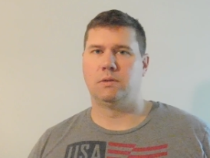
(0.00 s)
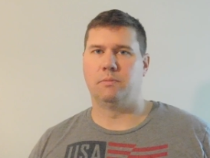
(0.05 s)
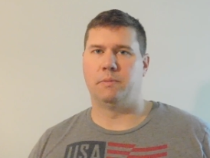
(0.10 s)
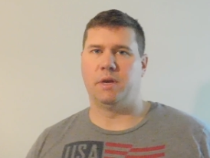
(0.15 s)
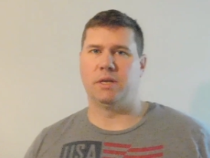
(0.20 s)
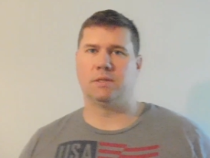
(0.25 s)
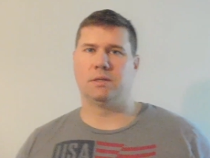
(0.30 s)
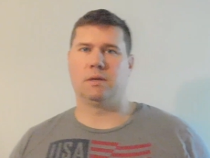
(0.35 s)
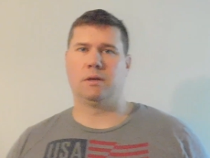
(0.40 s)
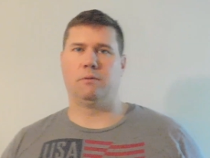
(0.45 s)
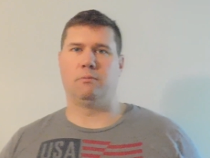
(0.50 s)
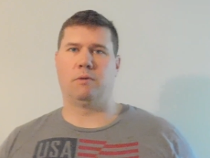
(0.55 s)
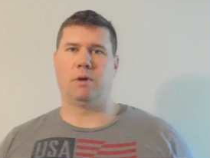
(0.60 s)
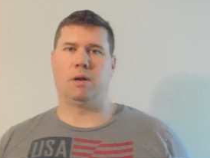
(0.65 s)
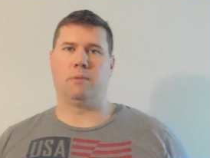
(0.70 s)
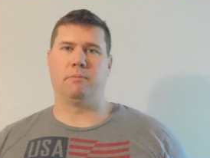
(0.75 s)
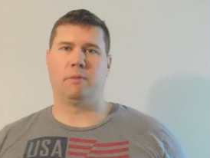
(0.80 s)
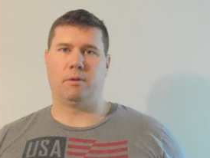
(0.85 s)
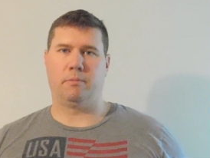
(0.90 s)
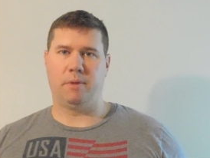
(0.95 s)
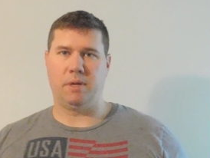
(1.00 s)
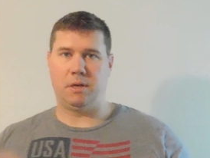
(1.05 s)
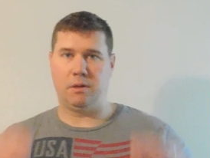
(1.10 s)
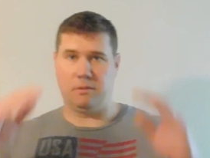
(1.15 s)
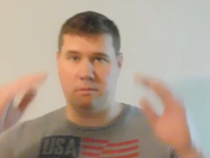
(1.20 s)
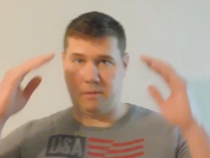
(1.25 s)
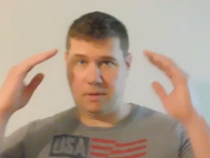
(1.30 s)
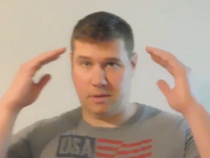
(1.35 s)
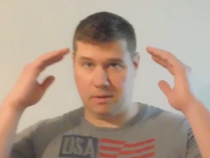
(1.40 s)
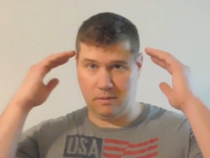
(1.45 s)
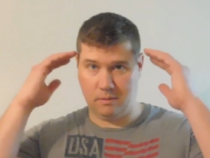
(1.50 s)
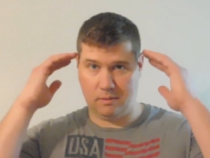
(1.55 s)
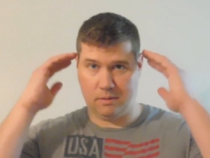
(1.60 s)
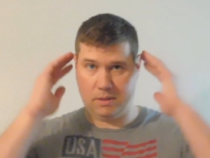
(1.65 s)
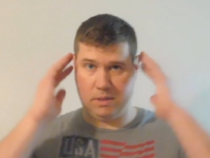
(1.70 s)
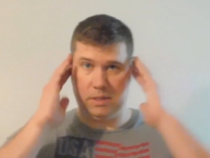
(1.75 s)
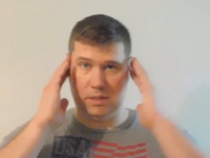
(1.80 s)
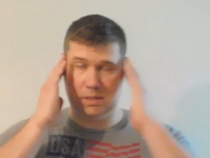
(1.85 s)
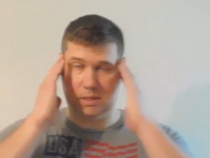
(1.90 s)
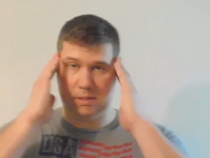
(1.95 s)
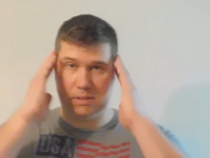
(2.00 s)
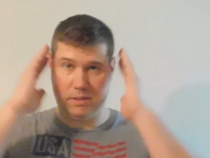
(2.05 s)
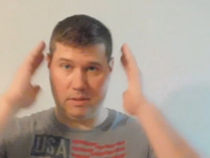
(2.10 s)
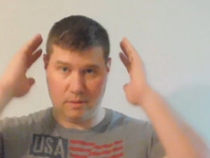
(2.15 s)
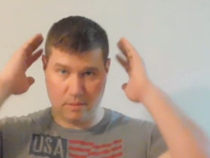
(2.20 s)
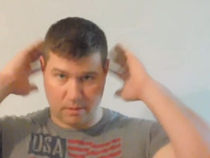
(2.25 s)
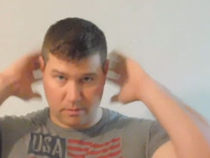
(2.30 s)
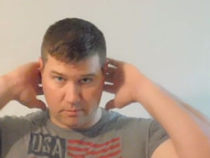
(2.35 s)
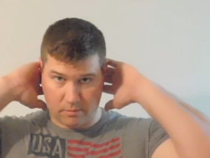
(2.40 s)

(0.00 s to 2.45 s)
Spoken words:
So basically what I'm going to be doing is